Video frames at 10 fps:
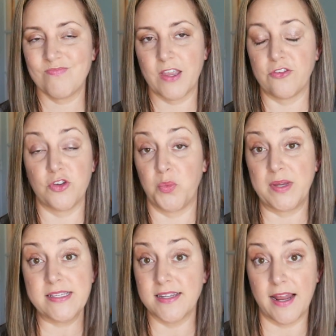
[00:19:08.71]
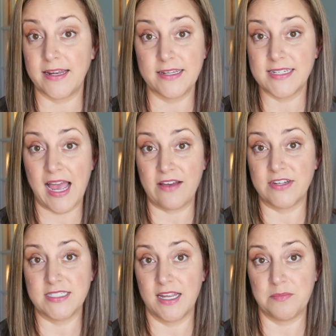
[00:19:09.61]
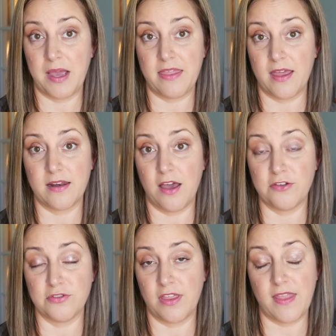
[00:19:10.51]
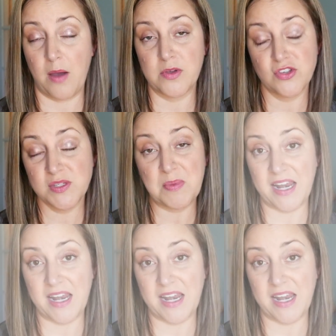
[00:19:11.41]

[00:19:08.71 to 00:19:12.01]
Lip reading: there's no reason I need to have it done by then, other than that would just be